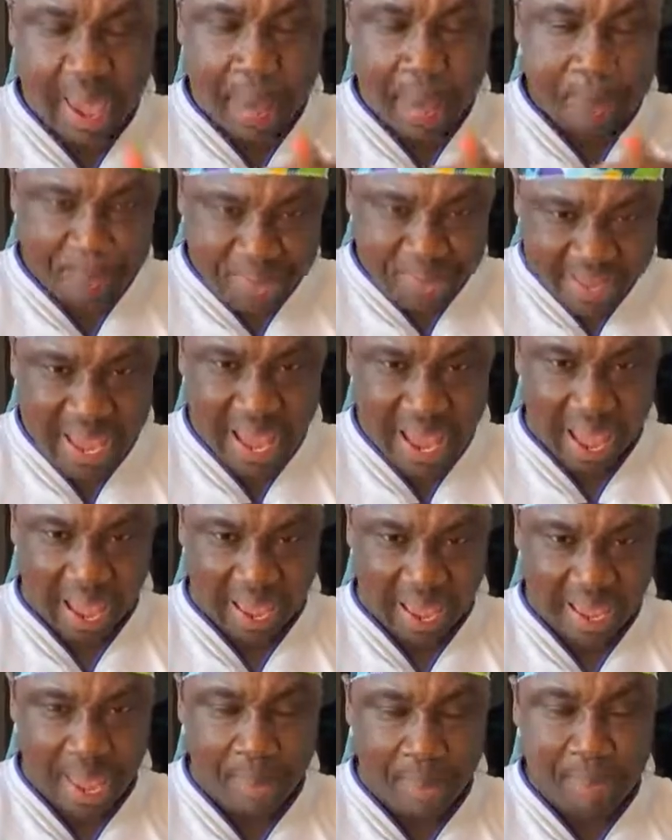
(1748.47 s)
be
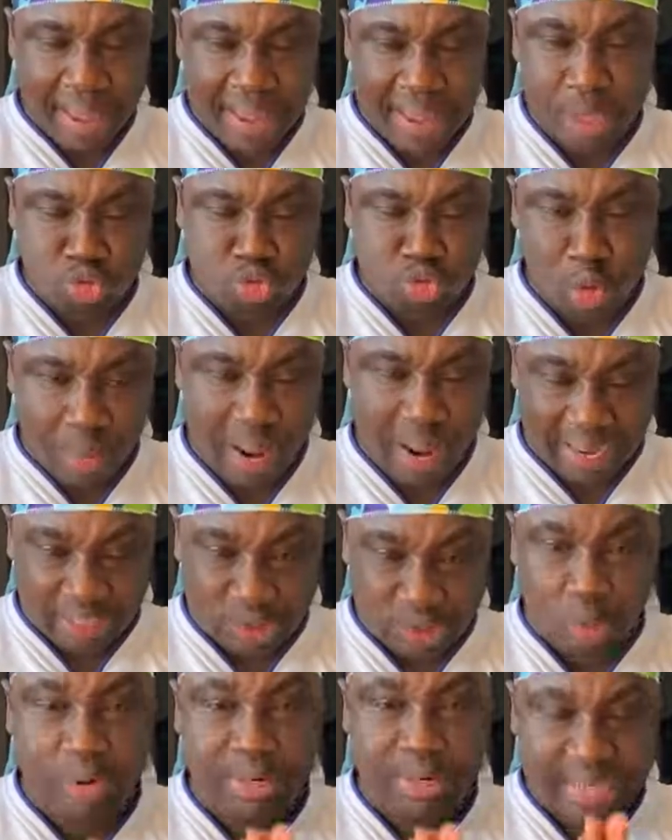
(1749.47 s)
a bear you to a man because
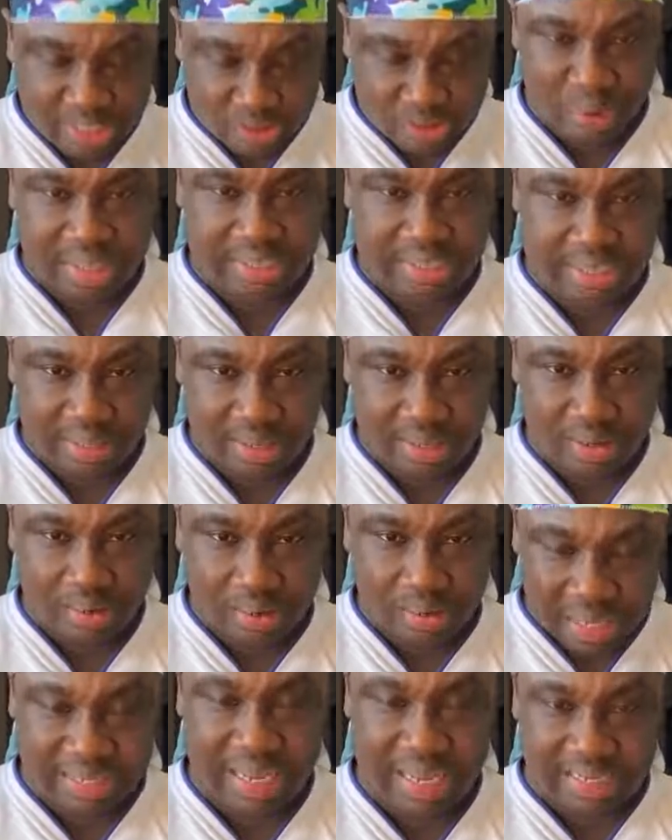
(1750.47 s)
of discretion.
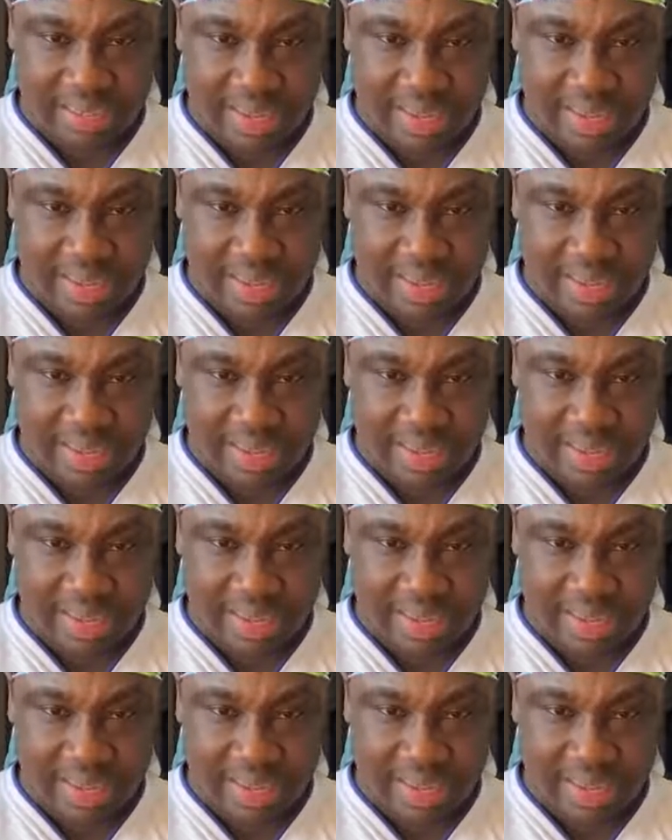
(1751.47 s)
What I say,